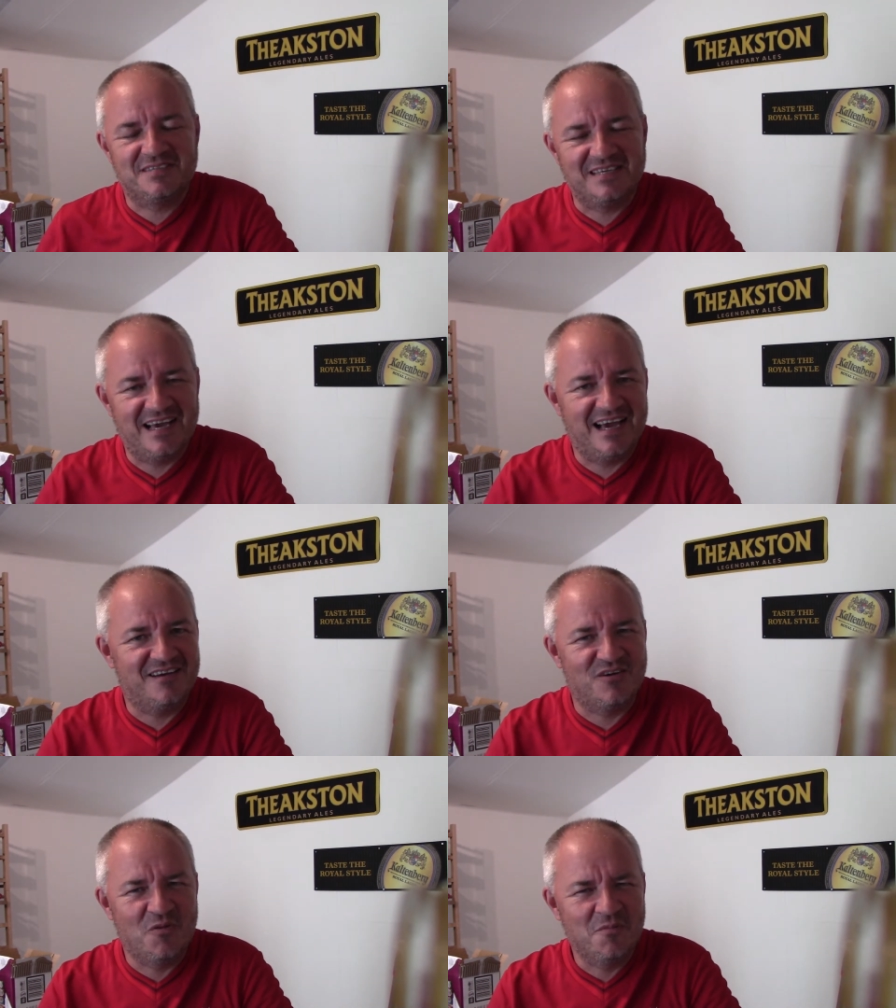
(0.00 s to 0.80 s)
Yeah,
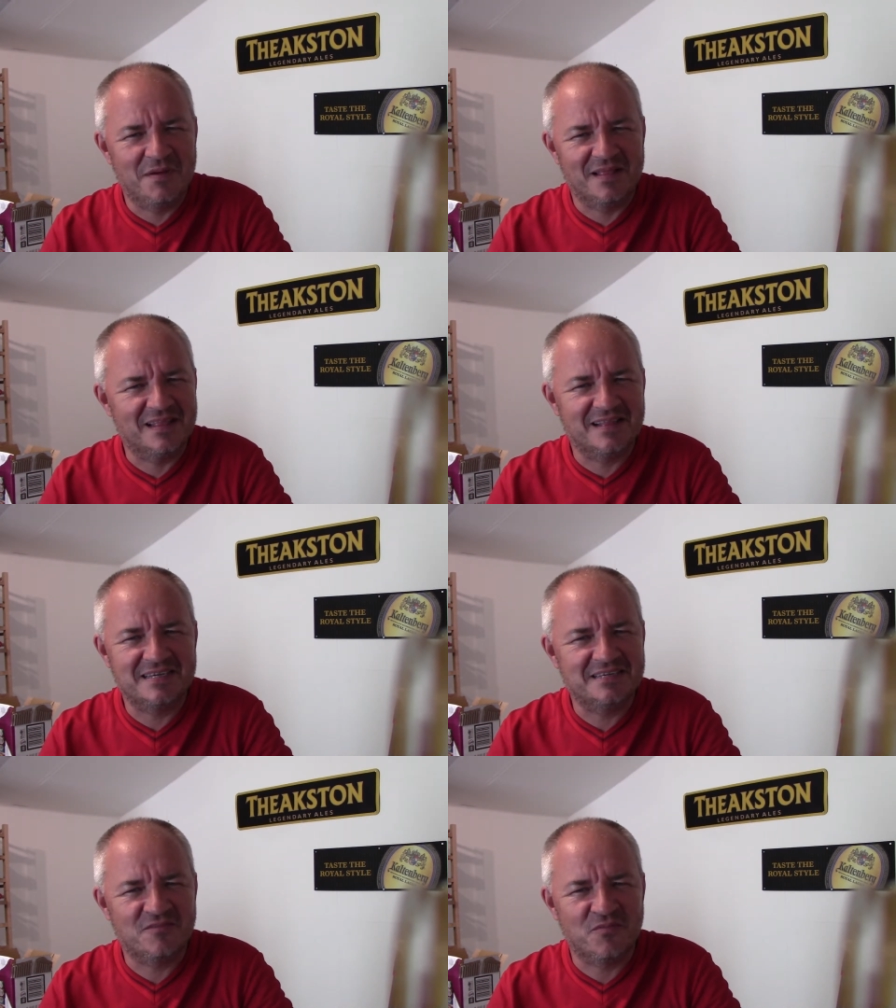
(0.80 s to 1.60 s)

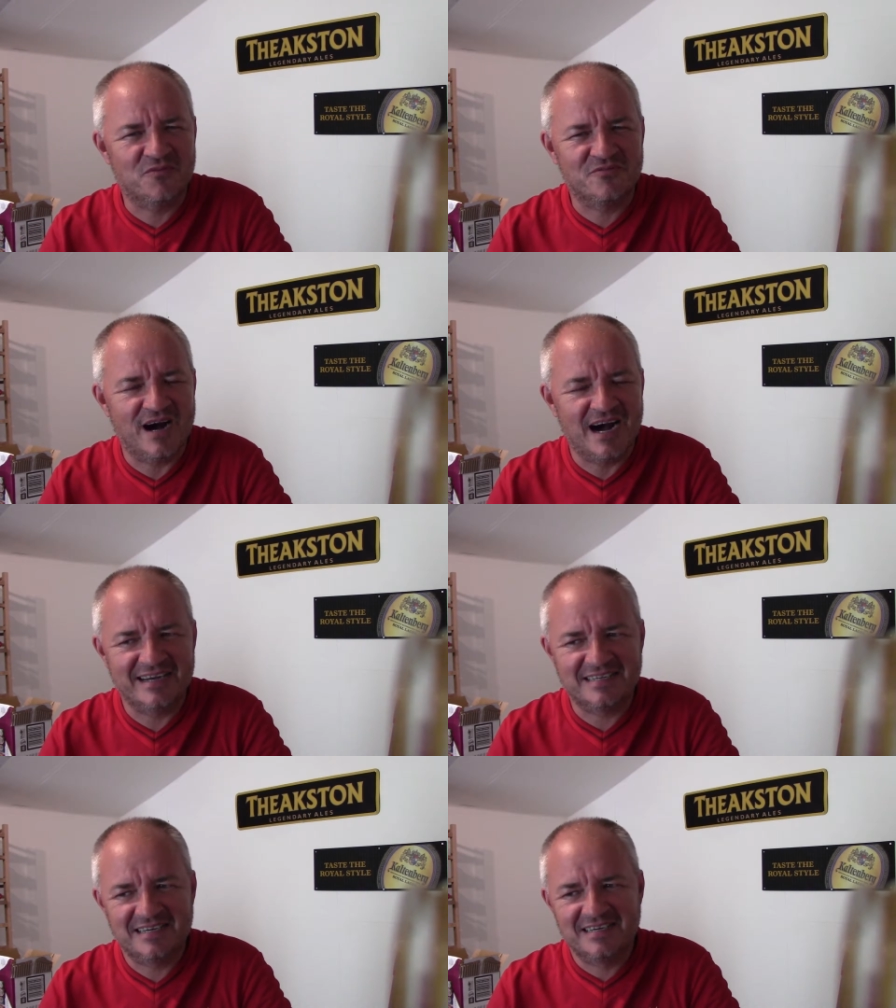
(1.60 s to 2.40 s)
unbelievable
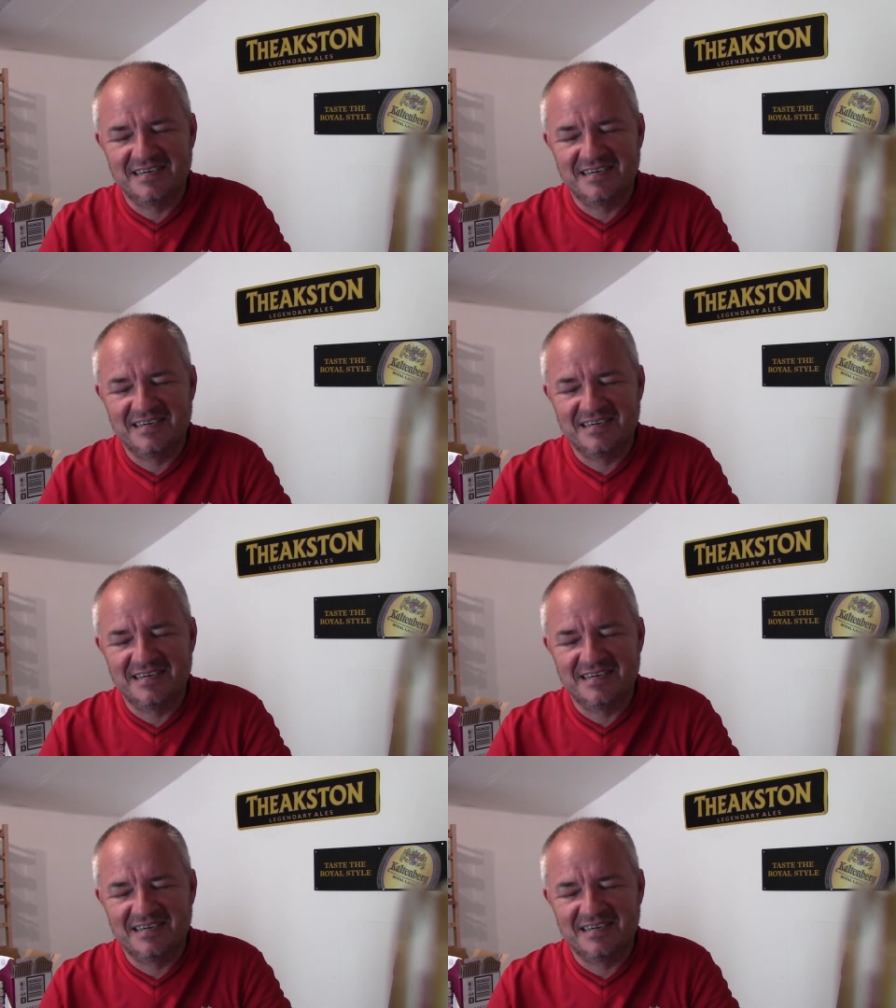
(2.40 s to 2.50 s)
ride.